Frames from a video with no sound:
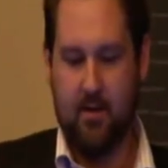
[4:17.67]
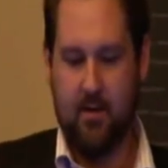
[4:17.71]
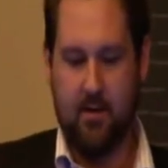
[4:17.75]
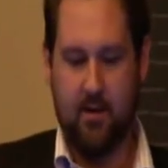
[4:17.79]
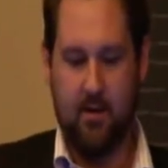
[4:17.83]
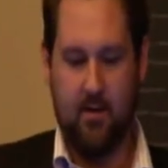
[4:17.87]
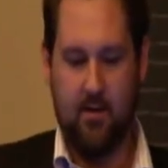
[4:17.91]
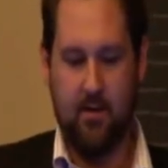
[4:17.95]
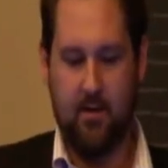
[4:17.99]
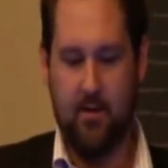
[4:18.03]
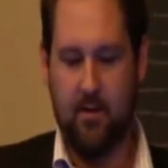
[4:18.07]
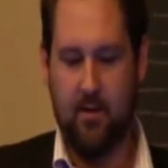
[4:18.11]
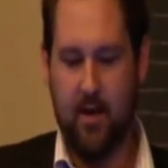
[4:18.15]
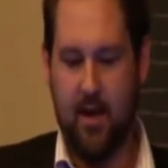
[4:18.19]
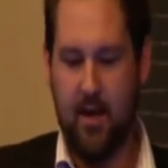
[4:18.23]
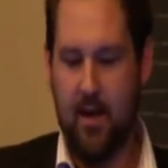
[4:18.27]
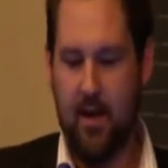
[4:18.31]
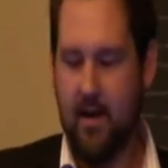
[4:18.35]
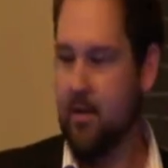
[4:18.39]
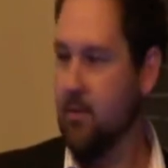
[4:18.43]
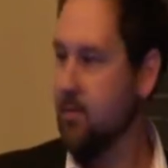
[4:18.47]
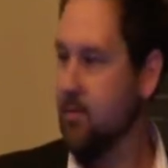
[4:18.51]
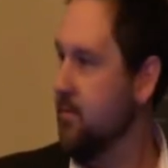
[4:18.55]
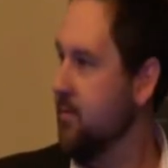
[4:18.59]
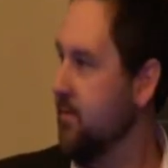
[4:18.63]
so
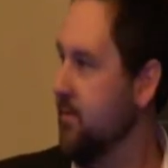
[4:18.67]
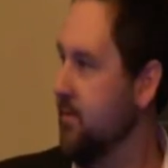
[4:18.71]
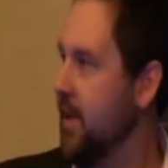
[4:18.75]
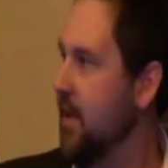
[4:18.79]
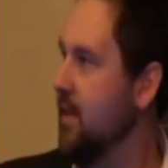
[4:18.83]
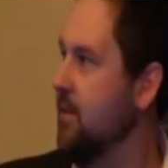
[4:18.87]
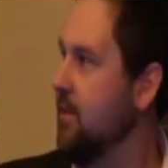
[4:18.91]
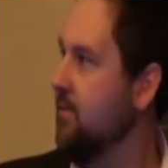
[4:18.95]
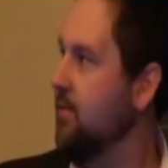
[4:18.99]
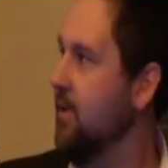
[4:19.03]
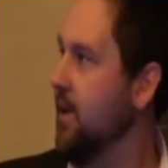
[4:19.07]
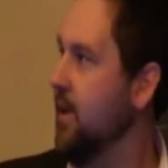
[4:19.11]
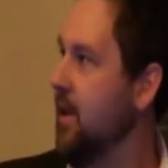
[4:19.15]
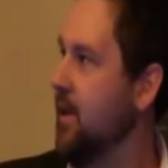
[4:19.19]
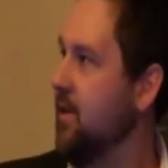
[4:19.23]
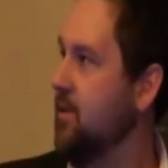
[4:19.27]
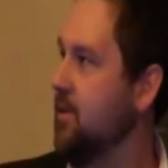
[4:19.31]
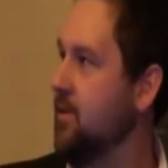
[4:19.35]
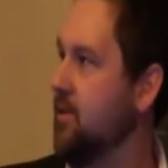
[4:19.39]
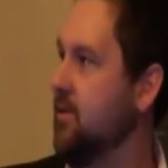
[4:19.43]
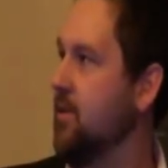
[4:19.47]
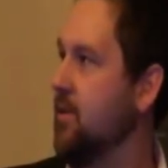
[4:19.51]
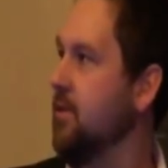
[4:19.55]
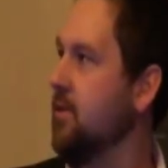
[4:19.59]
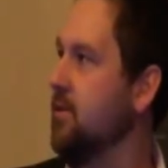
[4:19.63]
they're really
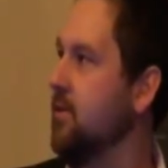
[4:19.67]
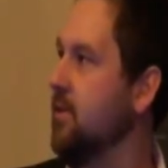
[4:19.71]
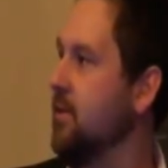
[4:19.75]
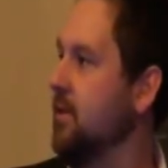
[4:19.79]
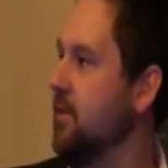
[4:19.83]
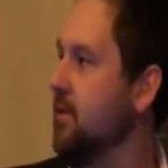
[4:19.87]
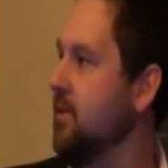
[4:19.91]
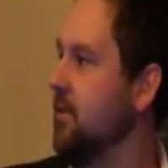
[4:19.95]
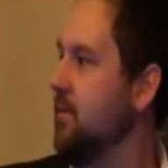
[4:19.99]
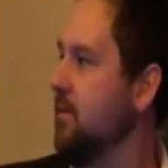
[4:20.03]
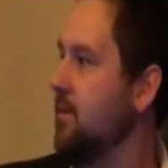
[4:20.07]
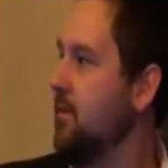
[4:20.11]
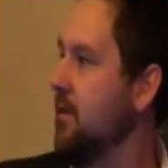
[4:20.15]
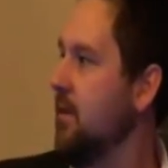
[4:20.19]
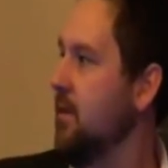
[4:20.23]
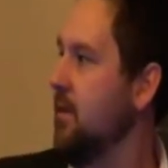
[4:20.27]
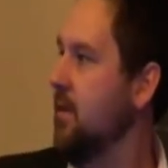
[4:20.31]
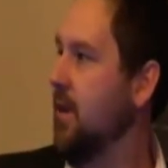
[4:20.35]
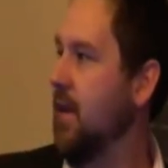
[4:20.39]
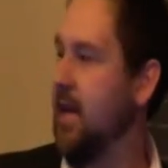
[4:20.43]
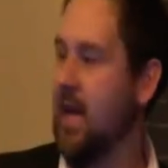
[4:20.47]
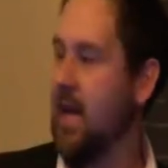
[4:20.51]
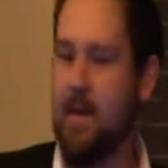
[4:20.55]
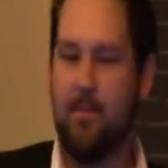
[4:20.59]
the